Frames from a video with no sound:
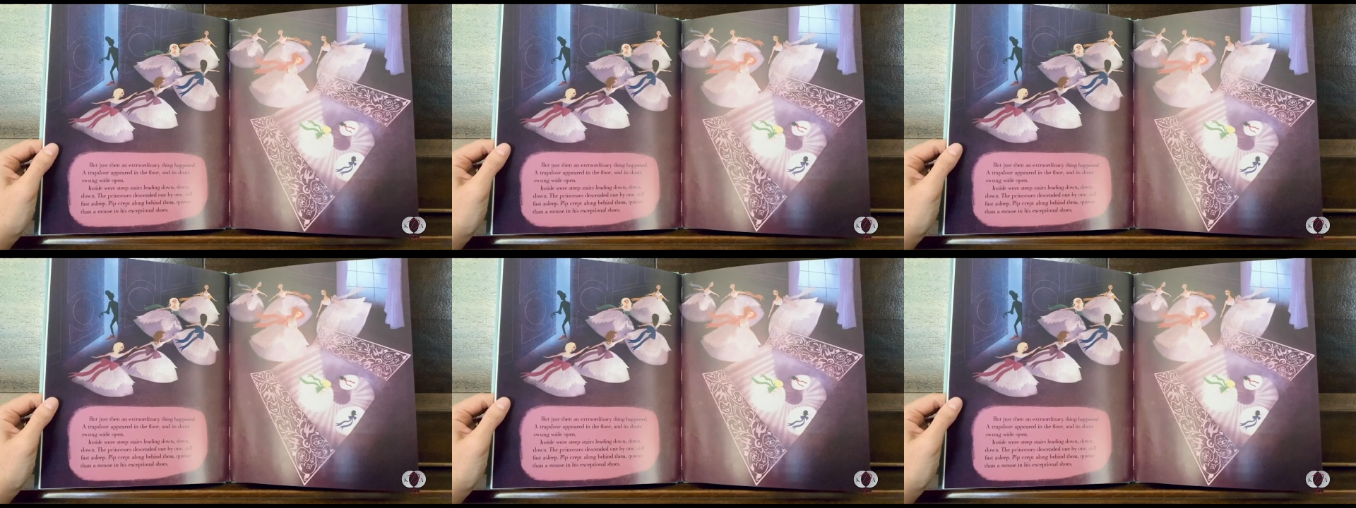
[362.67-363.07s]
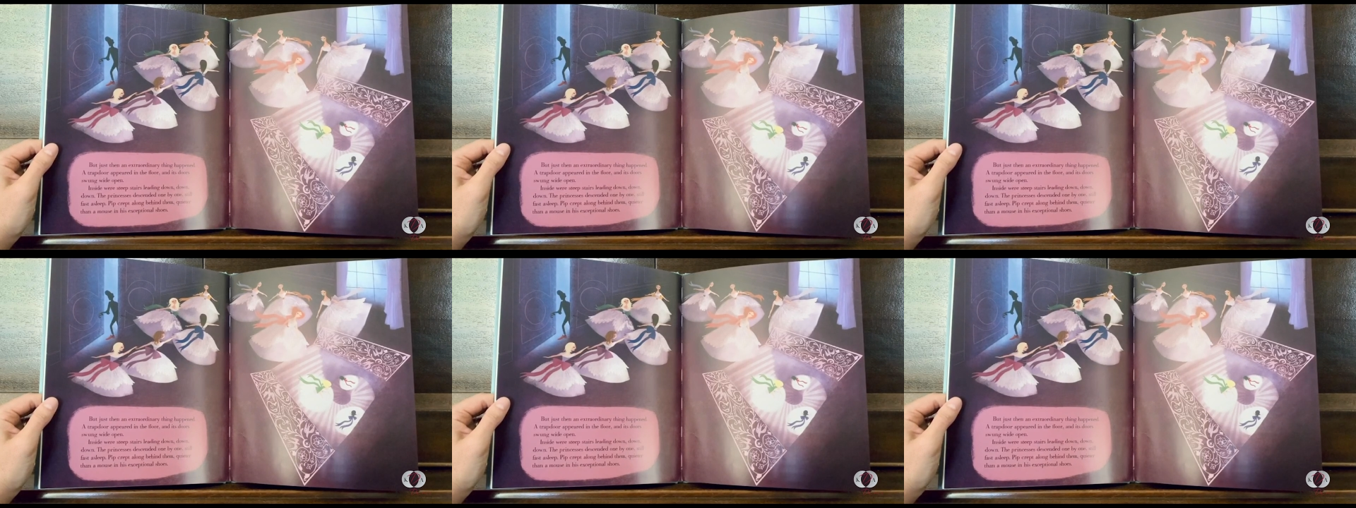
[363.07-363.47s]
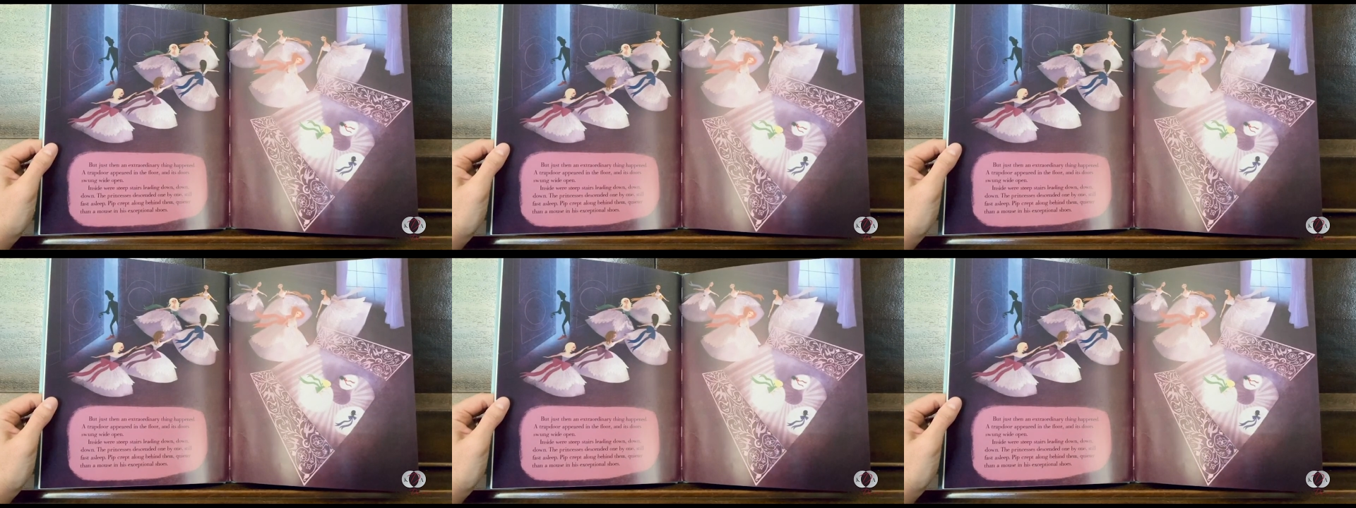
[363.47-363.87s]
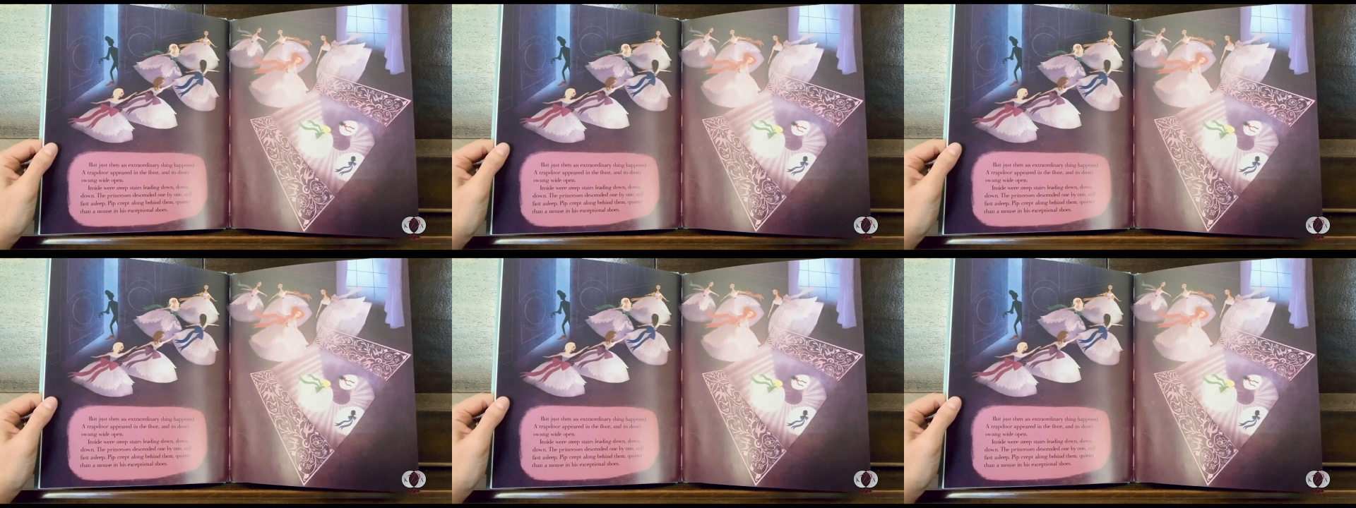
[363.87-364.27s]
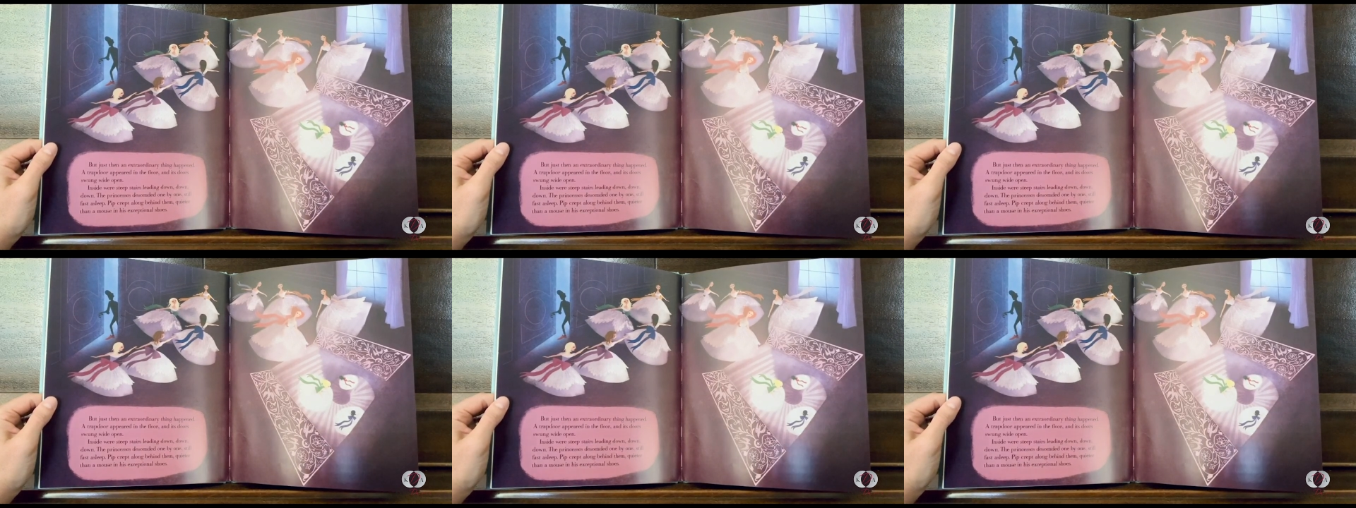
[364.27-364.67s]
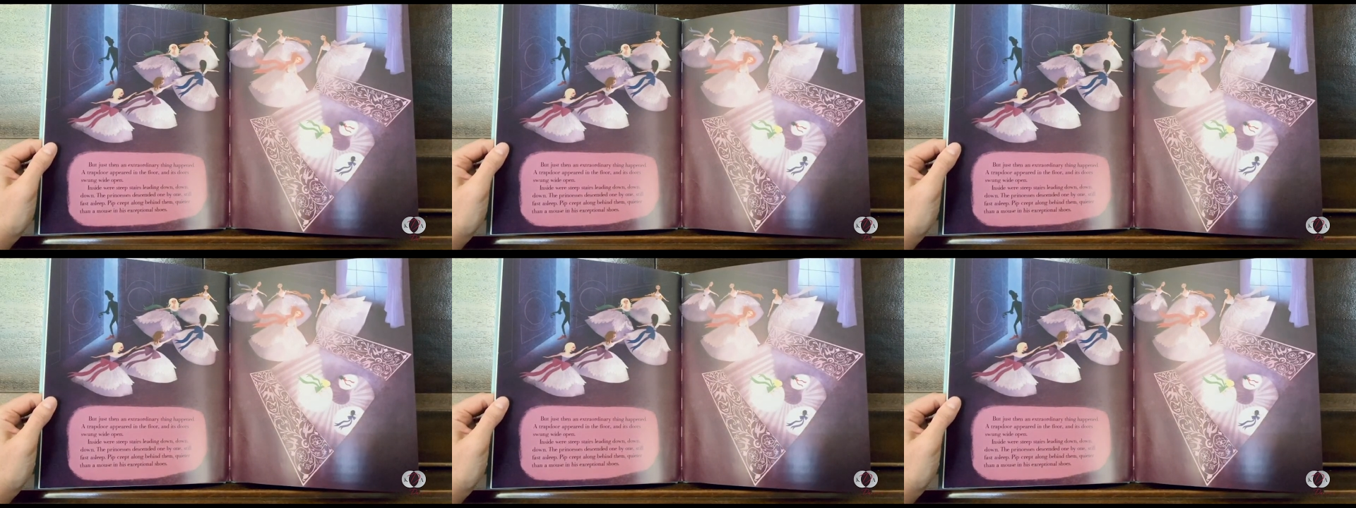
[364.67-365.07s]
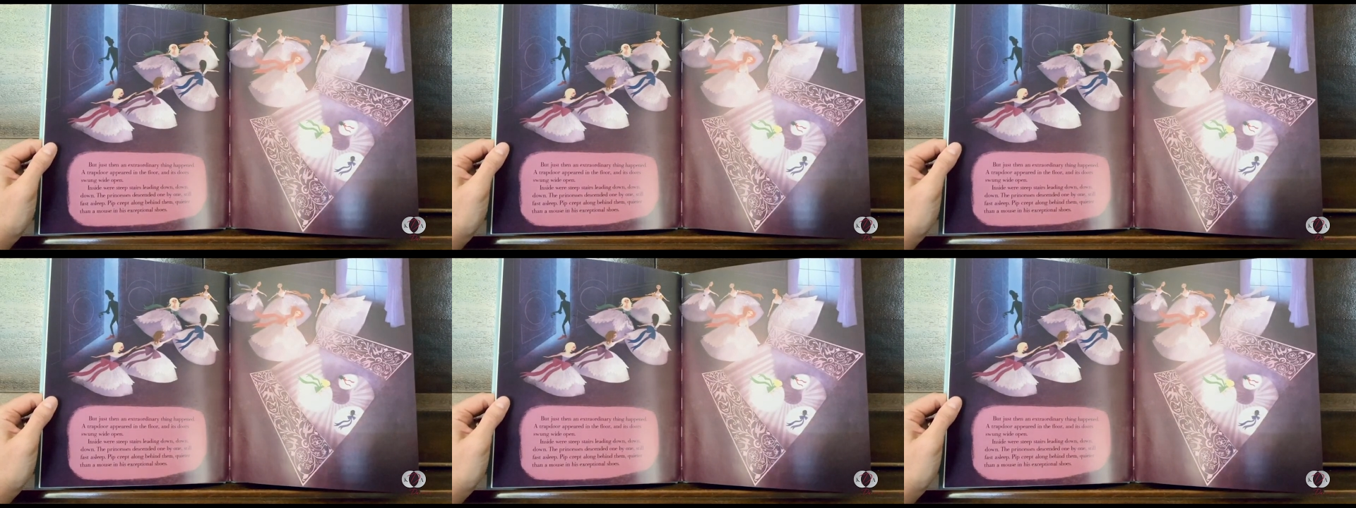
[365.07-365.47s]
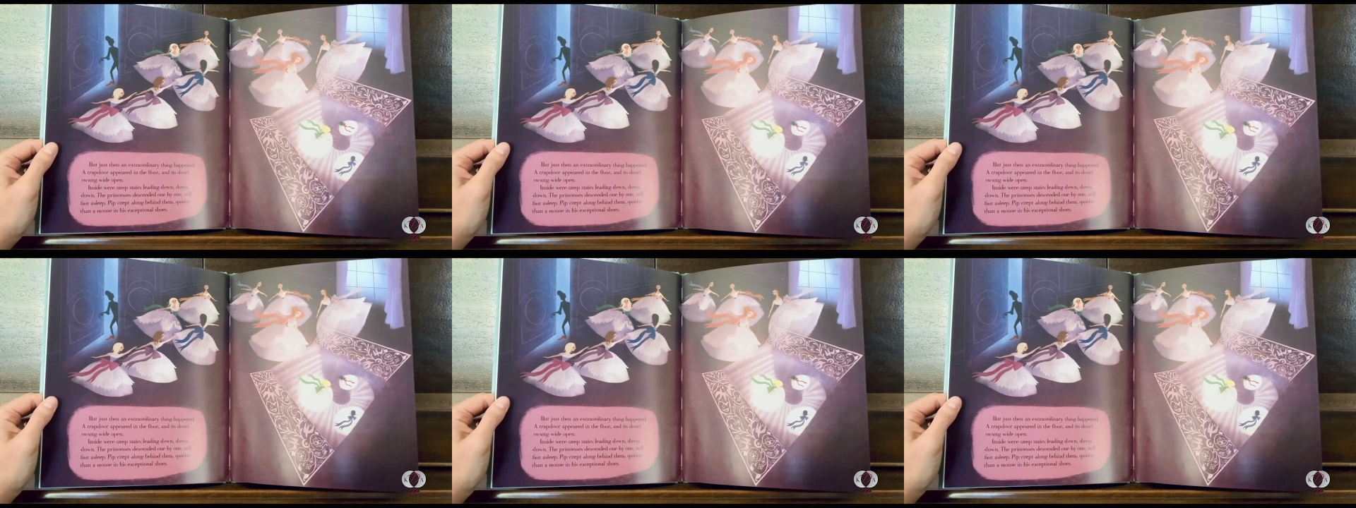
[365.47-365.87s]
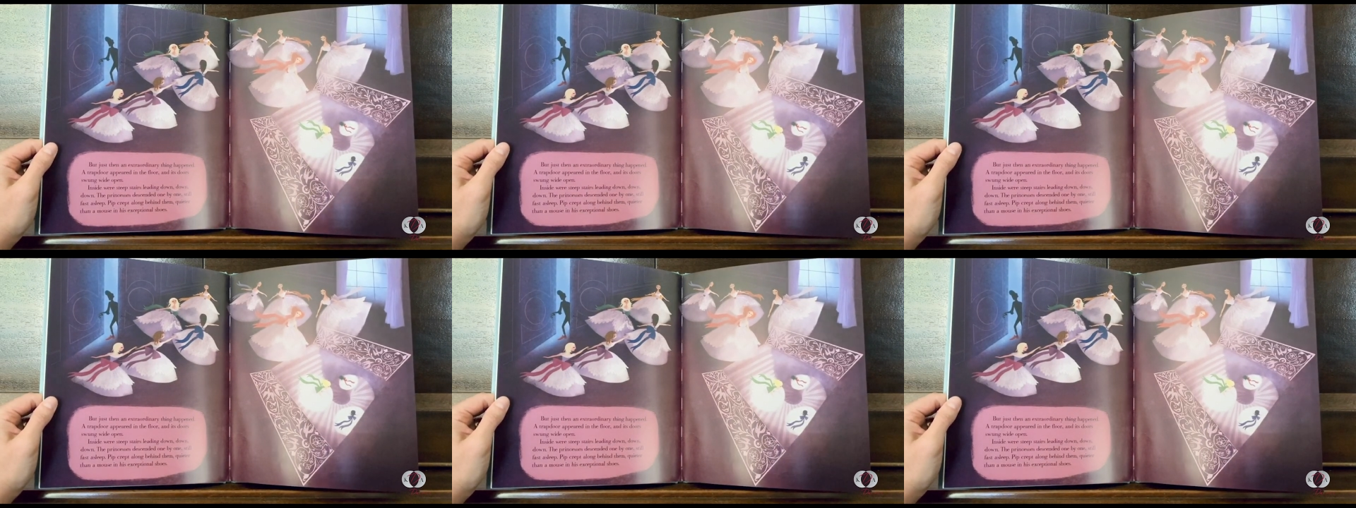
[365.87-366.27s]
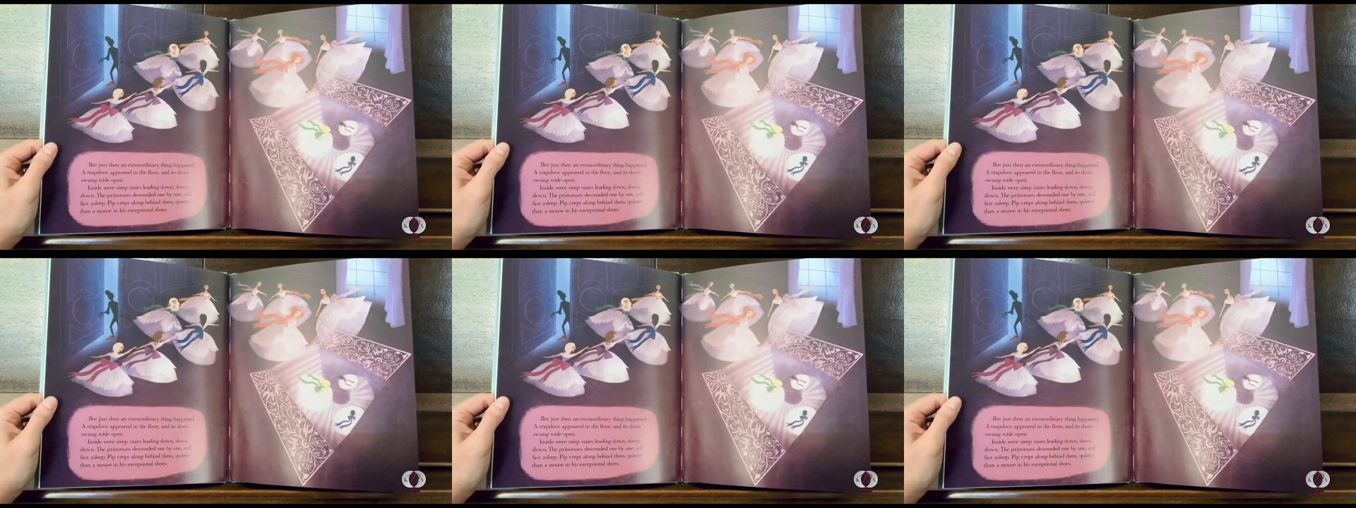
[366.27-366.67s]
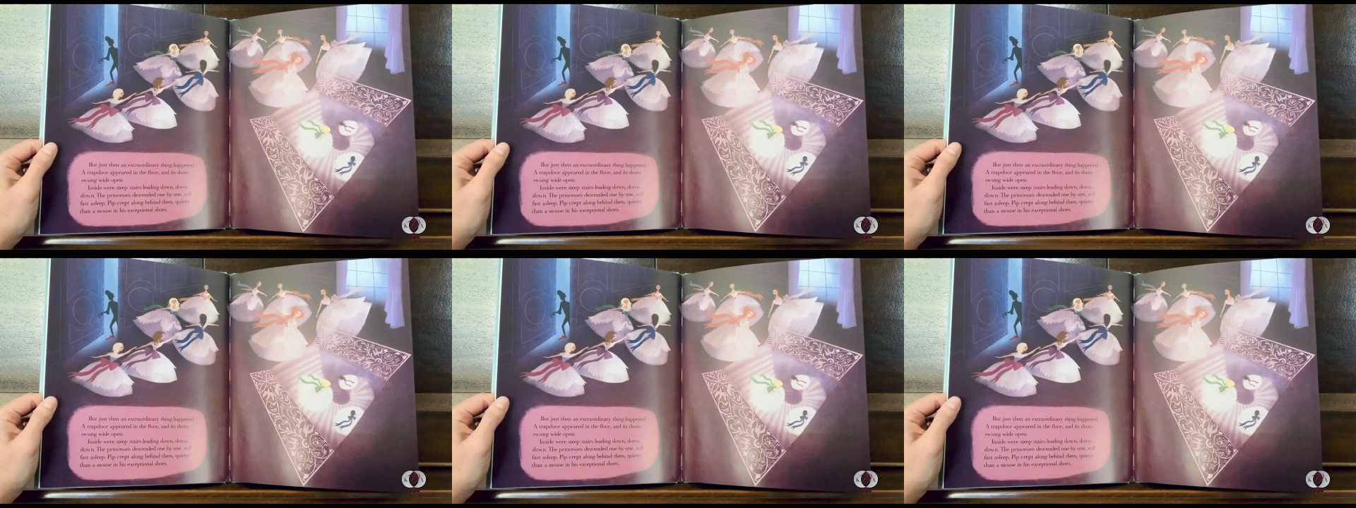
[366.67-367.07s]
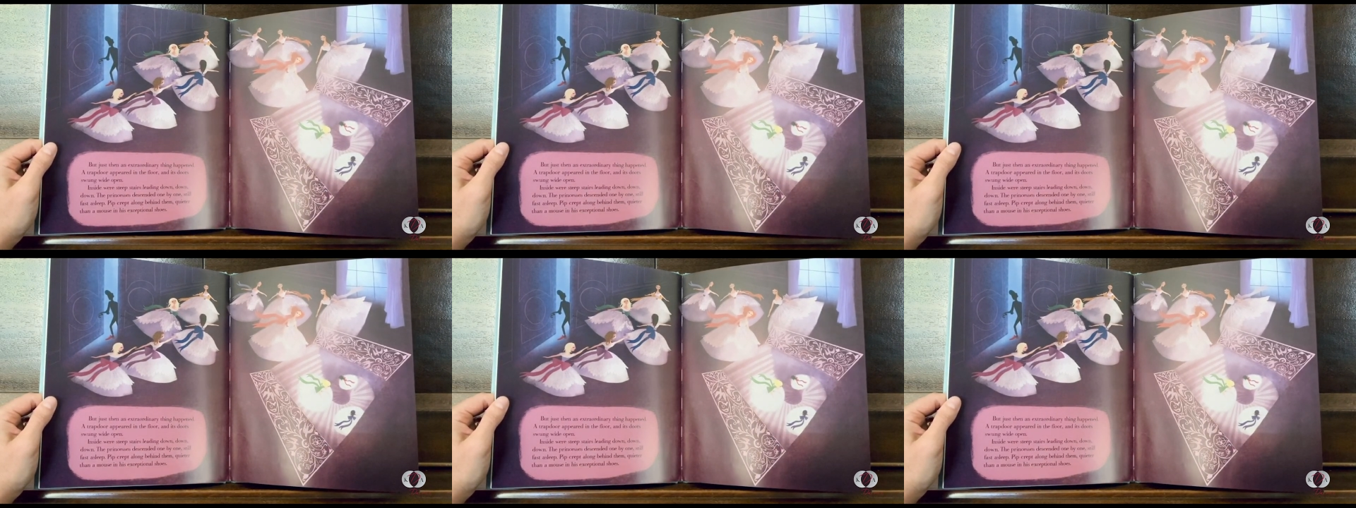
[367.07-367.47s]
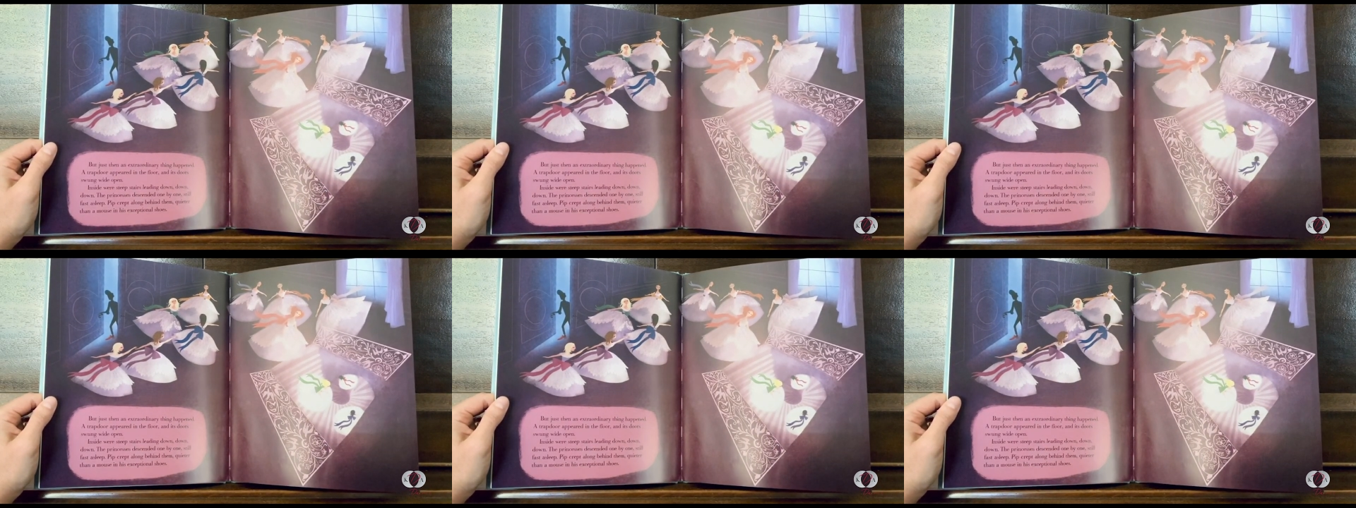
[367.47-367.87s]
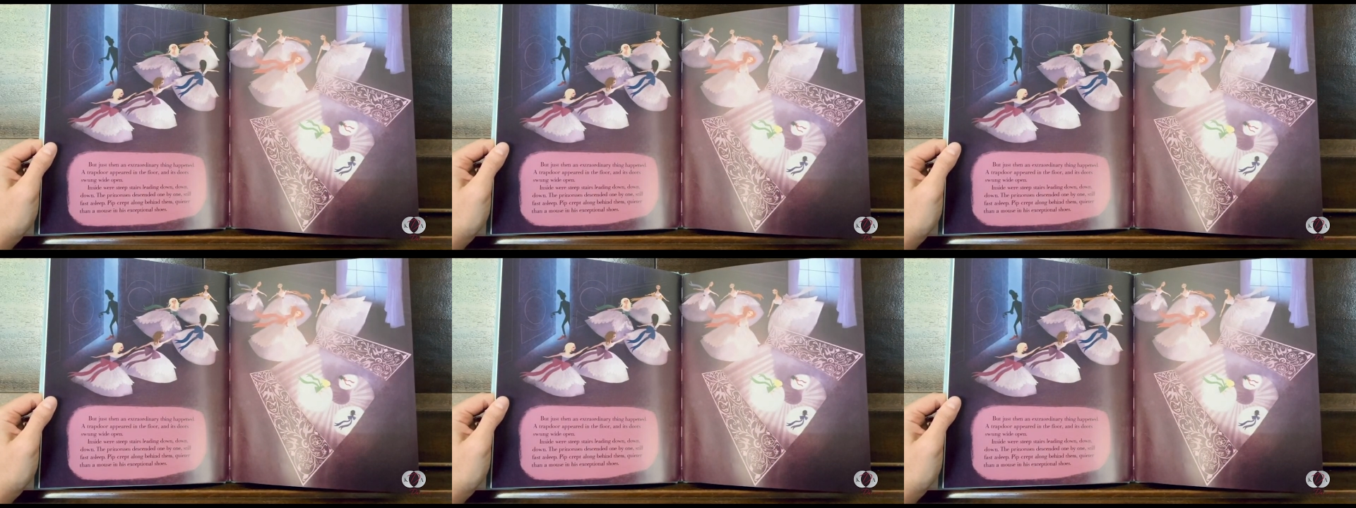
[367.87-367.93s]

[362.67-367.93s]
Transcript: Nobody's mouth can be seen.